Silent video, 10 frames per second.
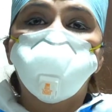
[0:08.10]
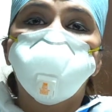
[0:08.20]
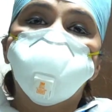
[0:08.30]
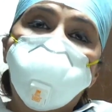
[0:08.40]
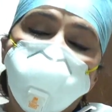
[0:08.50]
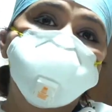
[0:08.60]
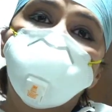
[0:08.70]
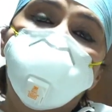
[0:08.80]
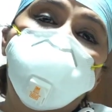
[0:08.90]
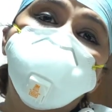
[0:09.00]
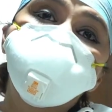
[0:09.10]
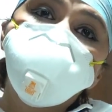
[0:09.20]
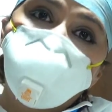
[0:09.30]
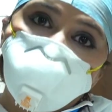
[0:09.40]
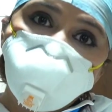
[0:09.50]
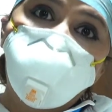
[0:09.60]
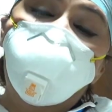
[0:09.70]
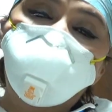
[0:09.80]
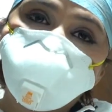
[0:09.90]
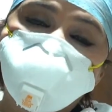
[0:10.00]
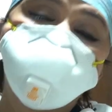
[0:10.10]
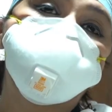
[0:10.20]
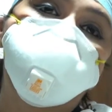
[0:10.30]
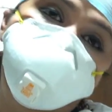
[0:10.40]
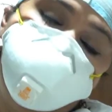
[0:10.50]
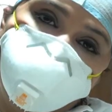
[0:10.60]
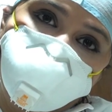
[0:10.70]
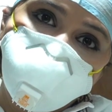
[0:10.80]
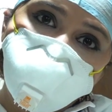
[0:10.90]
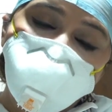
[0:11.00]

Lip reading: We has non-Hodgkin's lymphoma